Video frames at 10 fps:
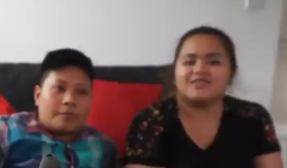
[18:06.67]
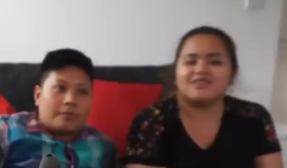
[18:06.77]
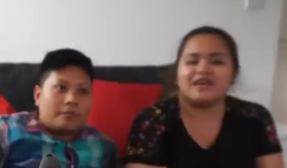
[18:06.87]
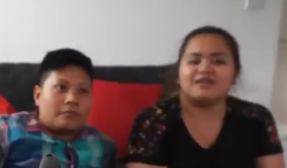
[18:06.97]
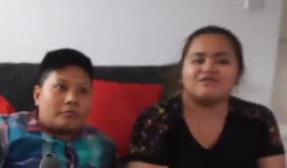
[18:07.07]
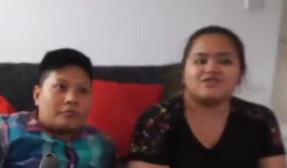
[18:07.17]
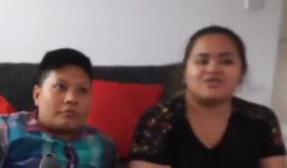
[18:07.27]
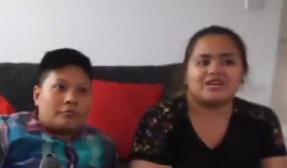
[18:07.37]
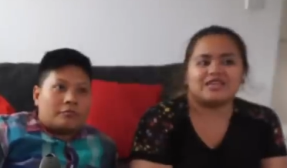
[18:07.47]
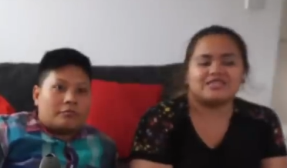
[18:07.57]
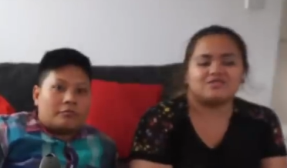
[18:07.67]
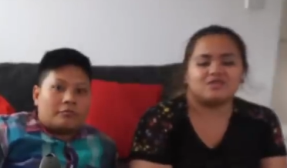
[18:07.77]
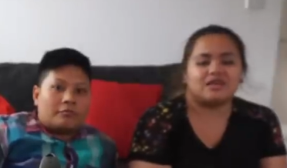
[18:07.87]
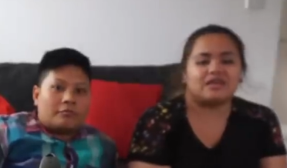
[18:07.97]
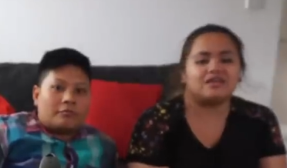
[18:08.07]
Speaker 1: you have to try this one.
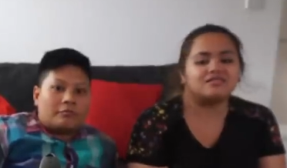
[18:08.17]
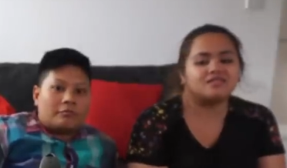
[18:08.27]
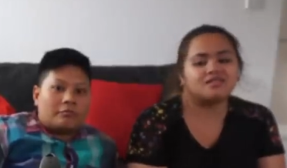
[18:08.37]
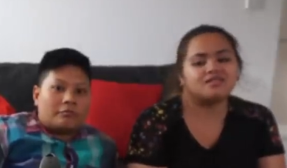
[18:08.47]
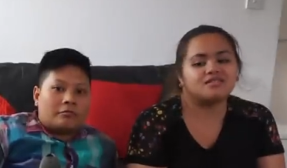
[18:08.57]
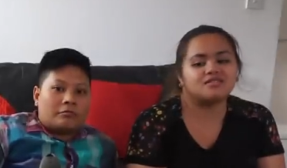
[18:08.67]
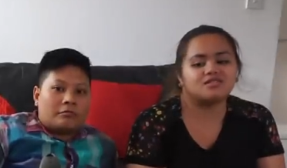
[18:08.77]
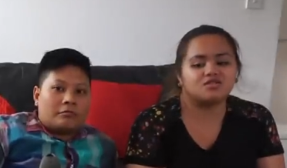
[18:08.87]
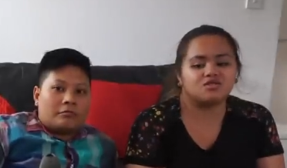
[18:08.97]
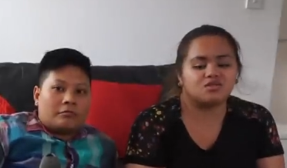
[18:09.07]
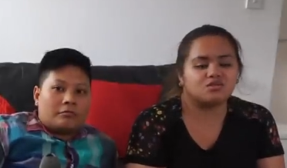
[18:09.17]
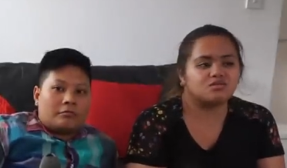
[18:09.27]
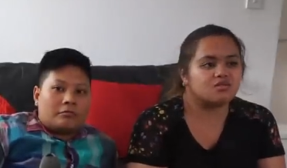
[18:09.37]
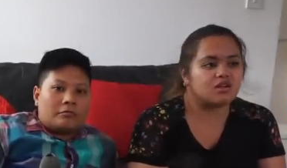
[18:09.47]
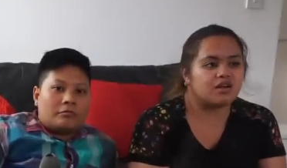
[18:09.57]
Easy, easy to do.
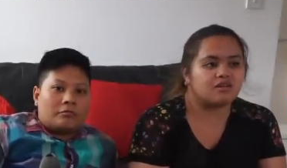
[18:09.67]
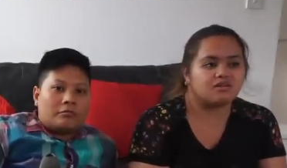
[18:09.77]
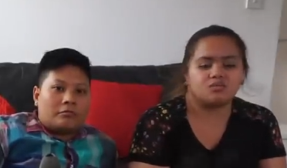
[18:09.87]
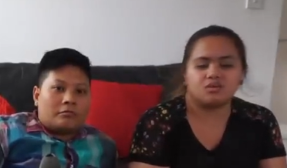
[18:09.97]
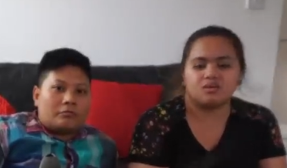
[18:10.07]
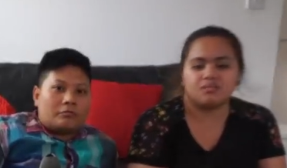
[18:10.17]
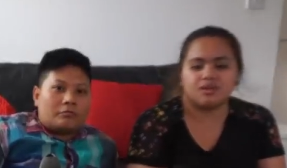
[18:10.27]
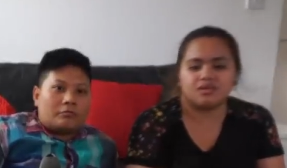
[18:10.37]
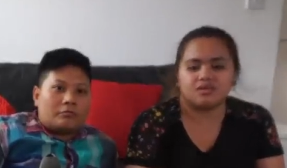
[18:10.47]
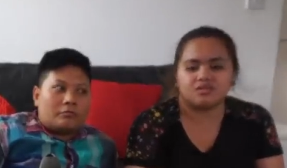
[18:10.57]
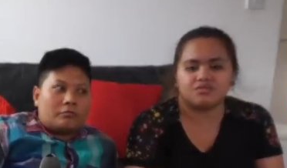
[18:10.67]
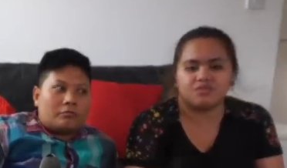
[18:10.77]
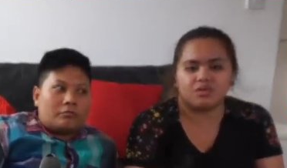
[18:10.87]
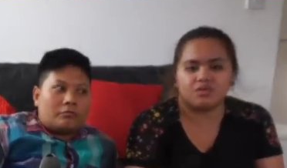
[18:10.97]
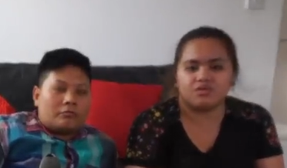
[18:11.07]
So like we made these
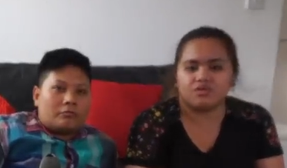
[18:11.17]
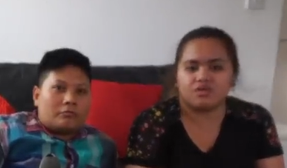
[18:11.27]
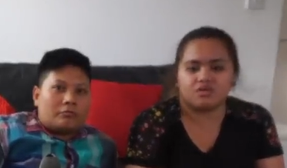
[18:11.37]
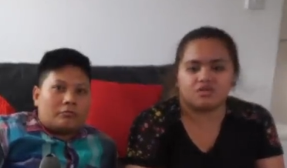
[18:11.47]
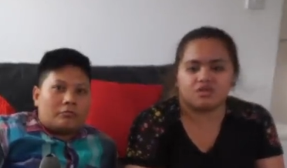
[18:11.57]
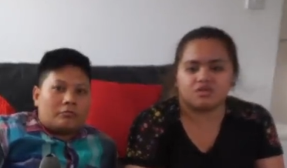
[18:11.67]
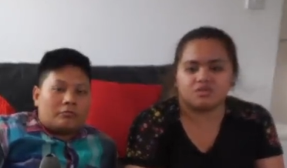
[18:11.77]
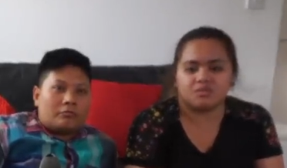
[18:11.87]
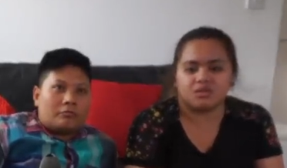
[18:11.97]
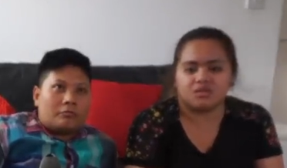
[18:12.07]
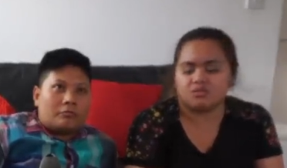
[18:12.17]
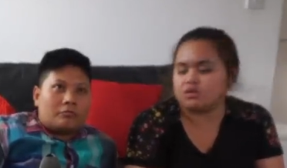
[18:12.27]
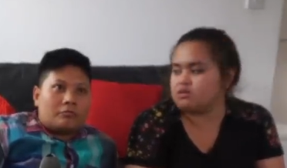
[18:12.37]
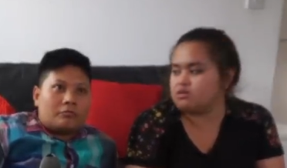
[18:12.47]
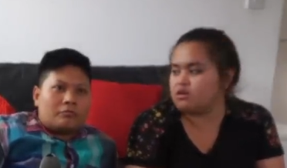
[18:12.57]
over thirty minutes.
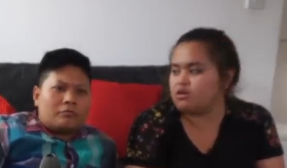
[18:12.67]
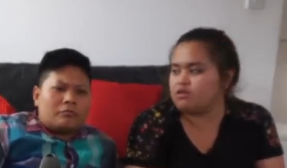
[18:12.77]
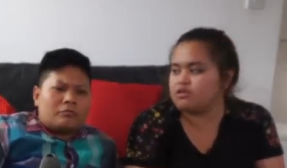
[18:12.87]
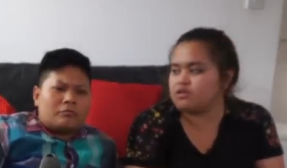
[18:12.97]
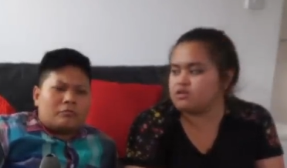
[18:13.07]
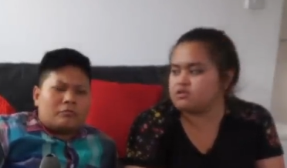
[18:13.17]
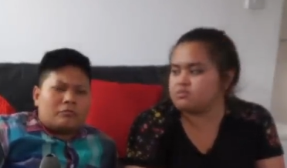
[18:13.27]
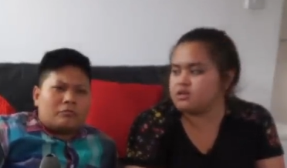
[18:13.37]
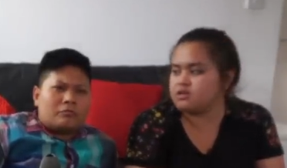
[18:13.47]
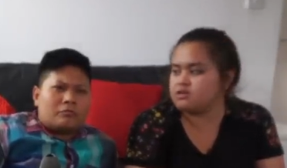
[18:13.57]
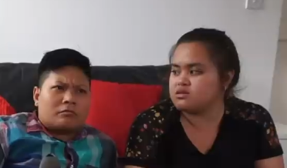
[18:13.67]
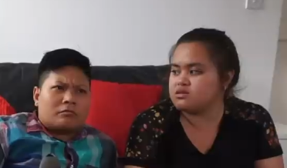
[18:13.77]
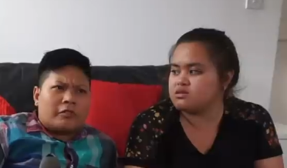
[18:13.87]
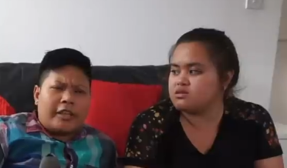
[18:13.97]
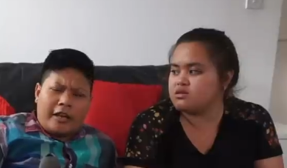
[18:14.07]
Well, over thirty minutes.
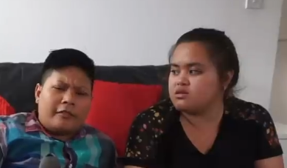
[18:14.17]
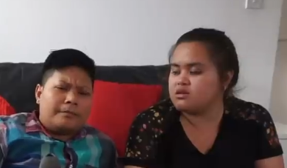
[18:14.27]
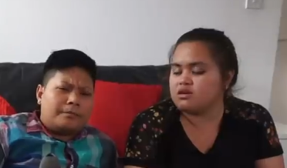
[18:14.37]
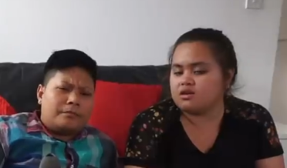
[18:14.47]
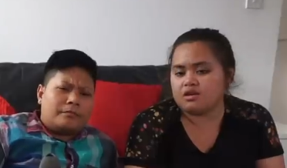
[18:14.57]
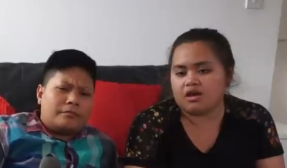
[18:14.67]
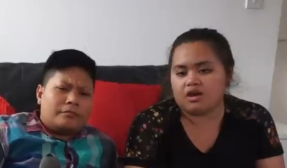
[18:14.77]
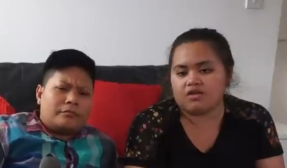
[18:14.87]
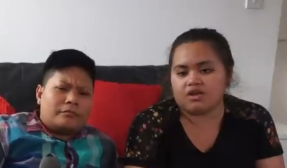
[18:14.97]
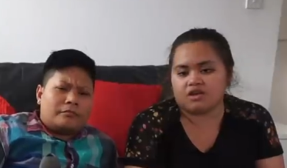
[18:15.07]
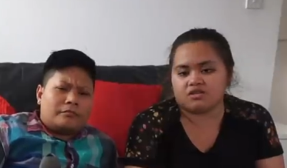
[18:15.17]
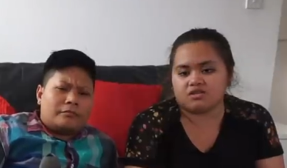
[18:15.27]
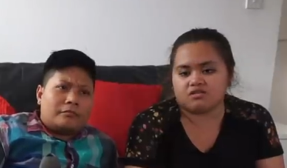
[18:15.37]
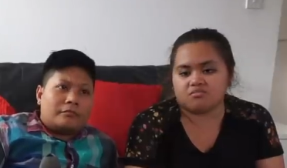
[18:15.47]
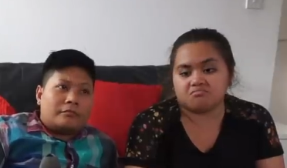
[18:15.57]
Yeah. And they
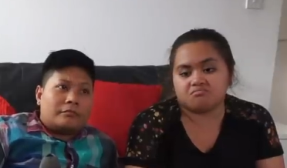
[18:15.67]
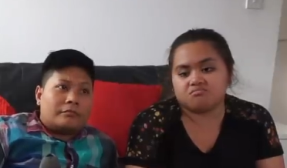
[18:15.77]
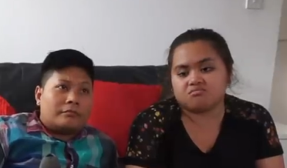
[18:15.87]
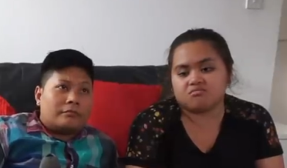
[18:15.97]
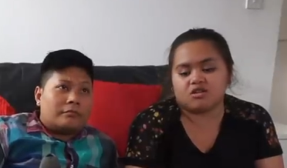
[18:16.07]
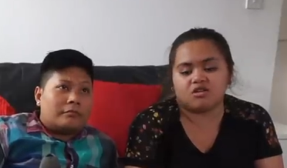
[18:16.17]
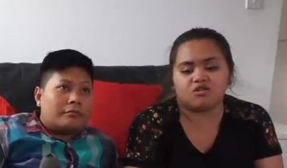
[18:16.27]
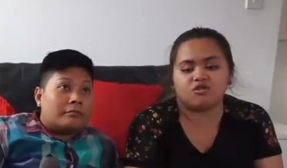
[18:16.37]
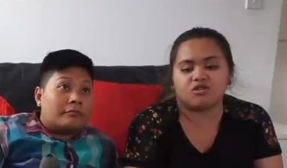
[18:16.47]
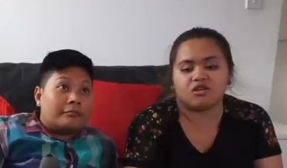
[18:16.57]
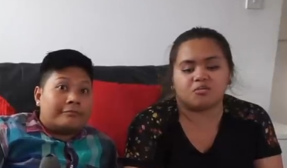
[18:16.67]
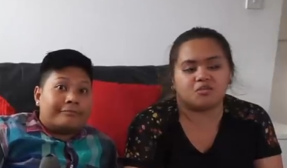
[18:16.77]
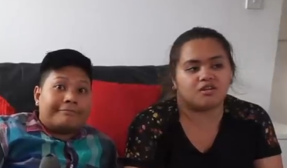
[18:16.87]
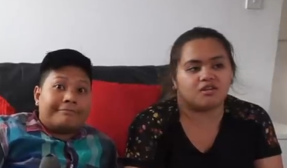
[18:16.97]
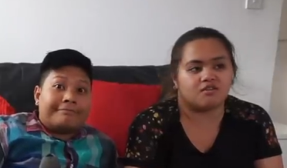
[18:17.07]
are cooking a
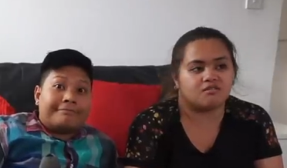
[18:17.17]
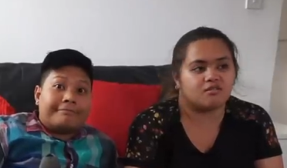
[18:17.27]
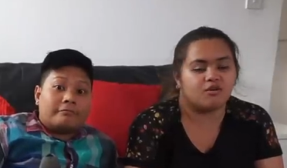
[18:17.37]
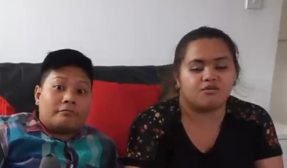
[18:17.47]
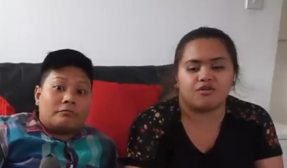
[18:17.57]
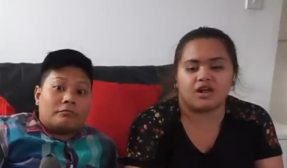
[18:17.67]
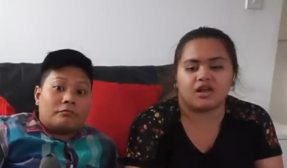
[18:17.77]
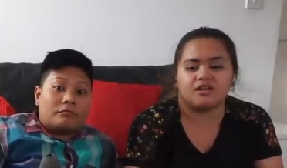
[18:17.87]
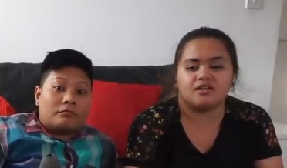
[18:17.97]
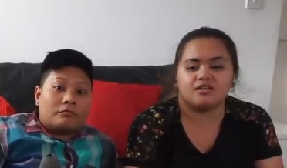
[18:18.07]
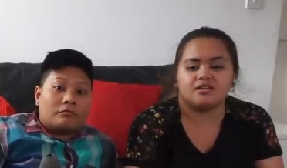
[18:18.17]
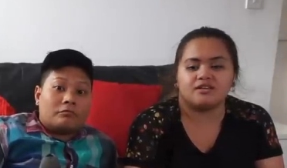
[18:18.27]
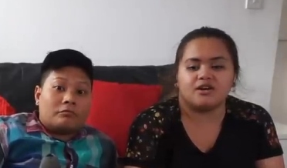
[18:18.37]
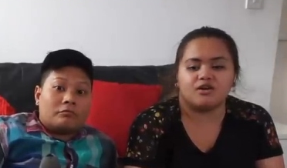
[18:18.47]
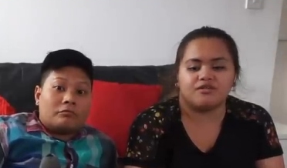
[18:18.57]
bit now. Hopefully,
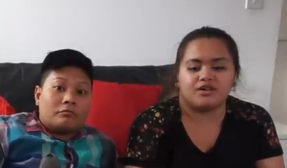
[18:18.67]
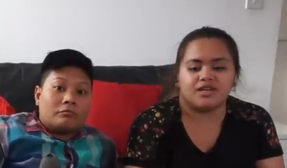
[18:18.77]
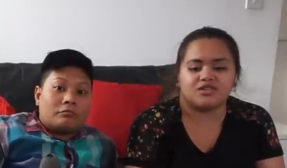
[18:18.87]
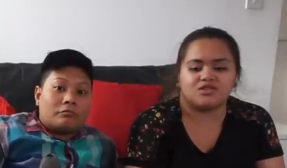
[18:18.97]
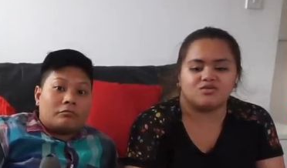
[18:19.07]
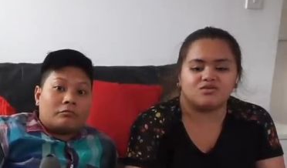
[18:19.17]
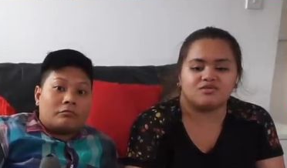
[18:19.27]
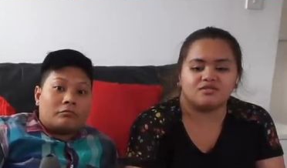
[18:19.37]
hopefully soon.